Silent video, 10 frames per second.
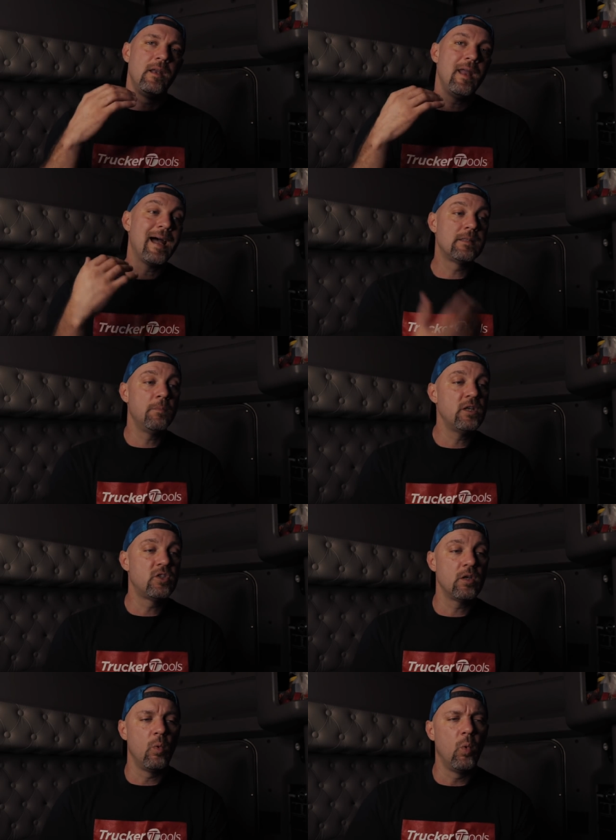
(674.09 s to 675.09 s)
Not to
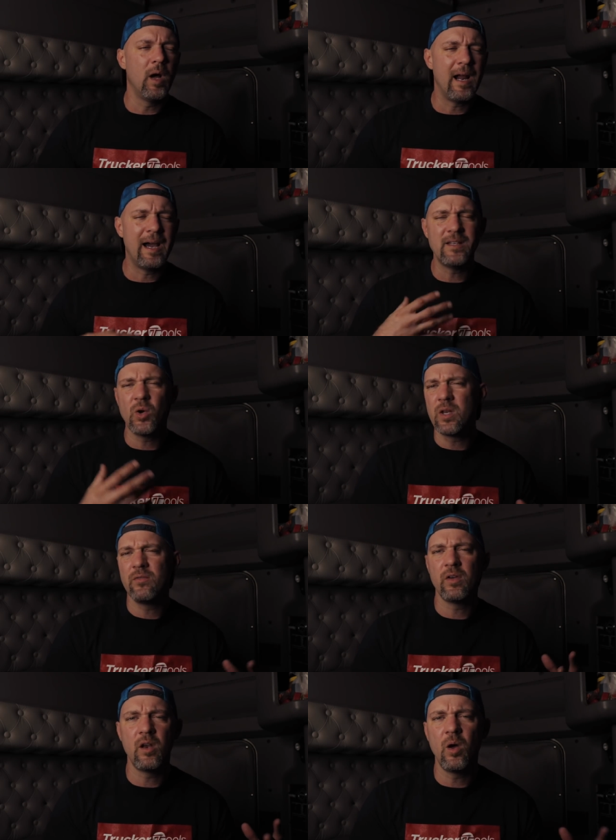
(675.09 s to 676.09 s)
mention what I
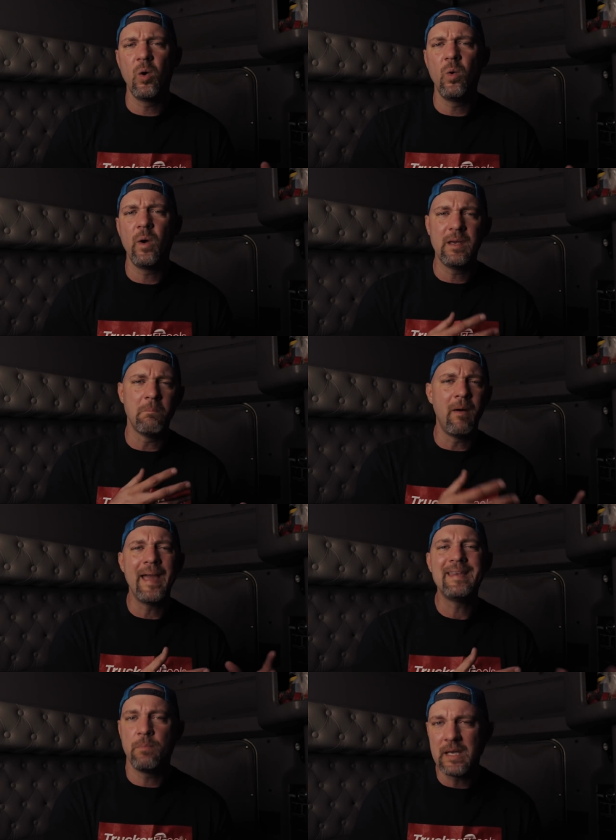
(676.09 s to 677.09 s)
don't even know, it
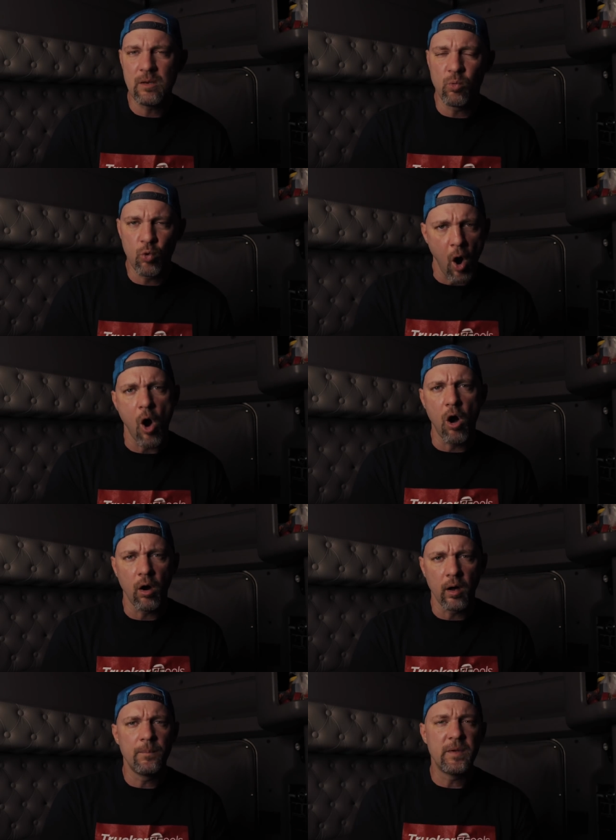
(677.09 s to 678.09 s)
might be
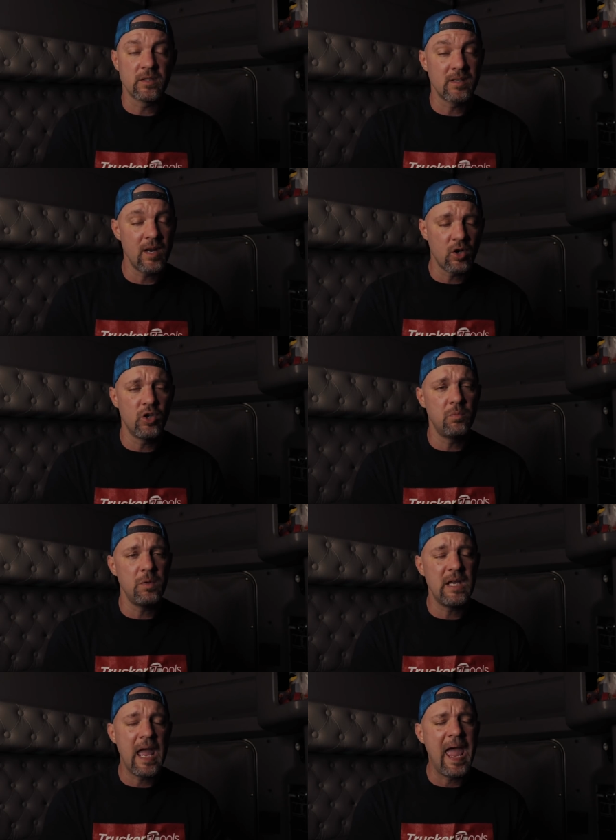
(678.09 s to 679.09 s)
wrong. There's, there
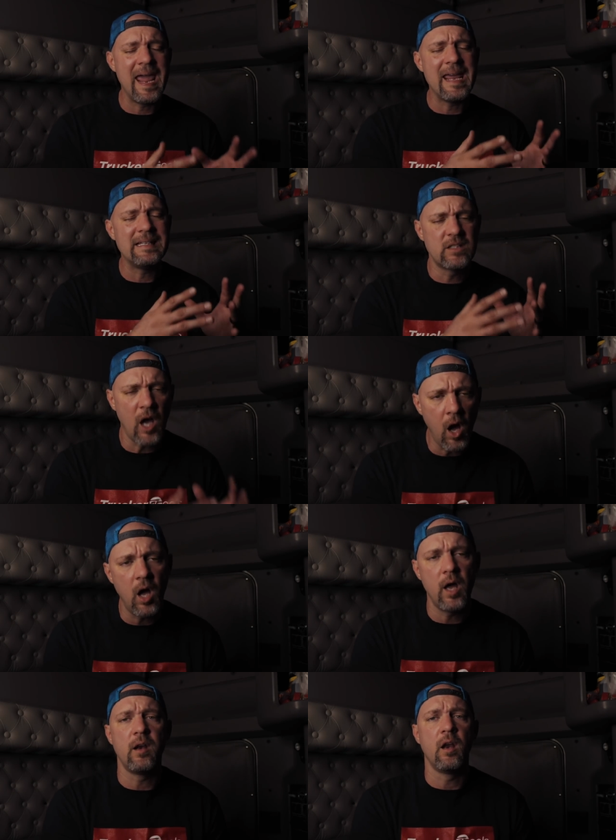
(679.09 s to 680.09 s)
could be a
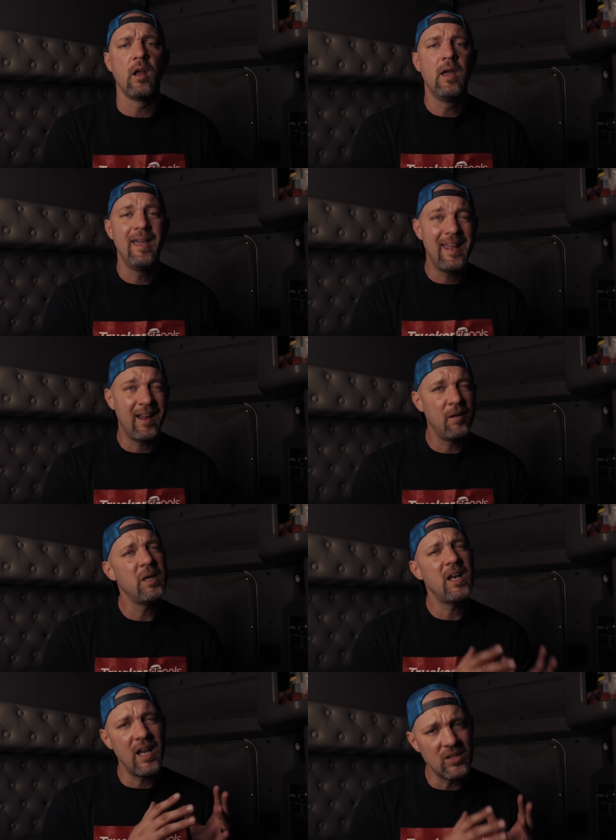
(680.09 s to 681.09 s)
ton, and
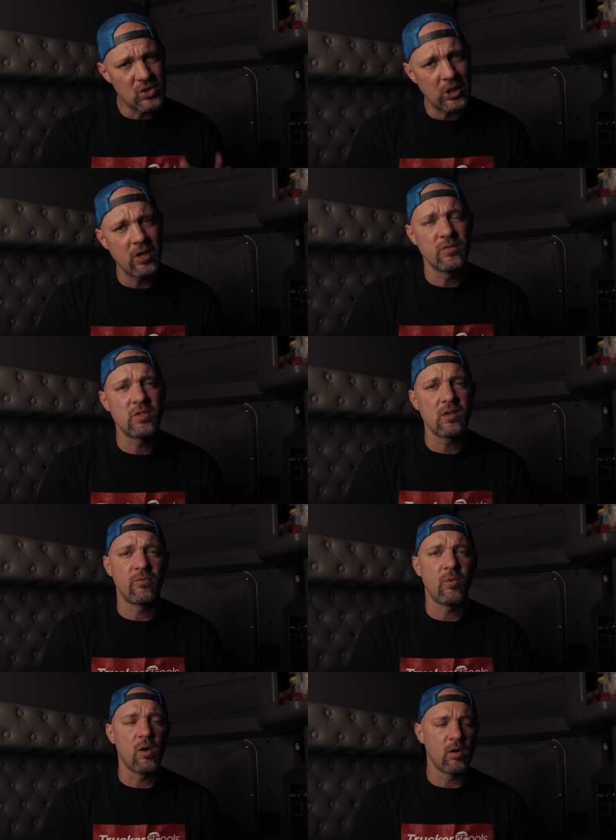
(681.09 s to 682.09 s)
I mean a ton of
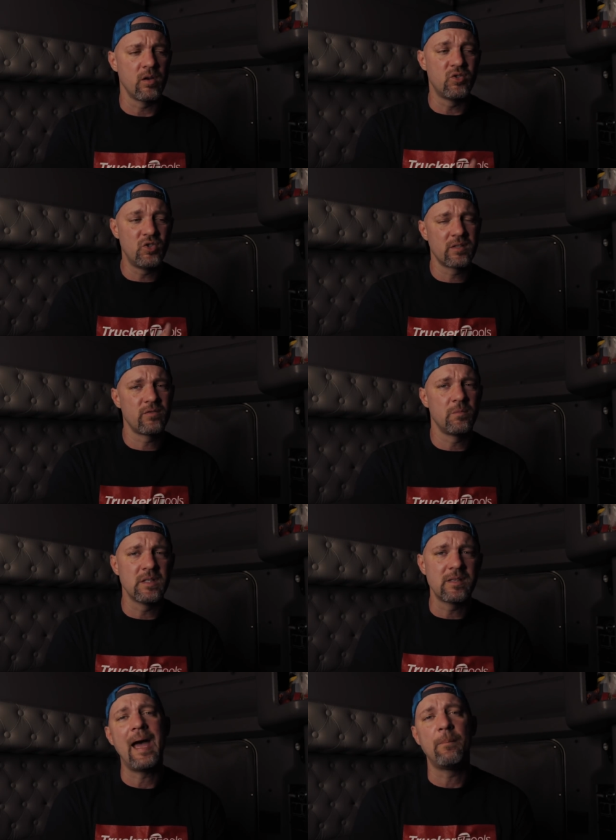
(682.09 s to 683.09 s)
stuff wrong just
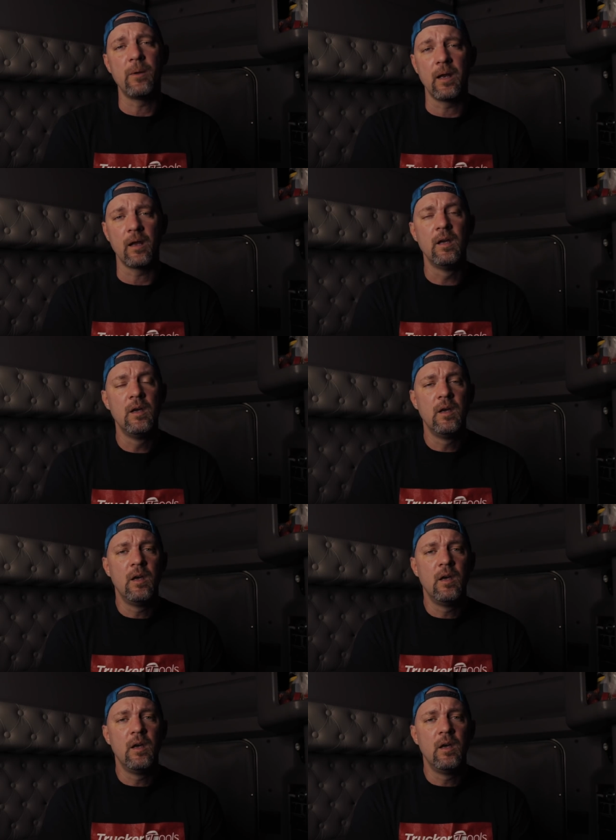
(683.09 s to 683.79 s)
from this happening.